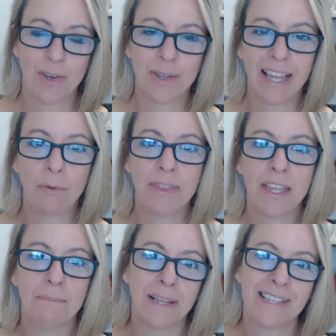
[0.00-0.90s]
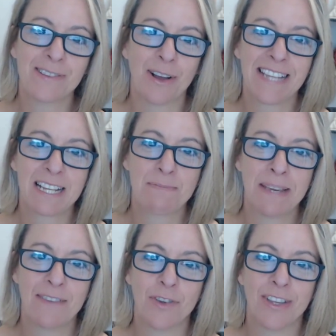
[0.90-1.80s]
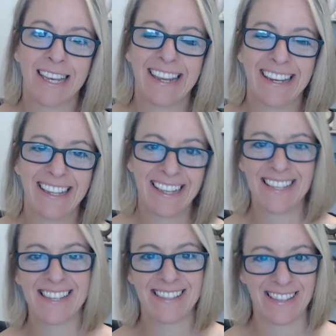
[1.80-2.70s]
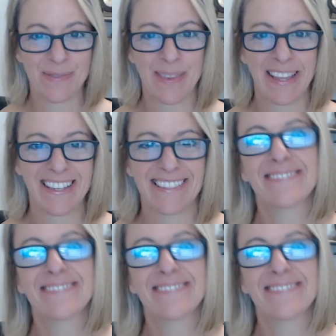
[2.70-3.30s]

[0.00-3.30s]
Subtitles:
Good luck with it. Please contact me if you need any assistance with it.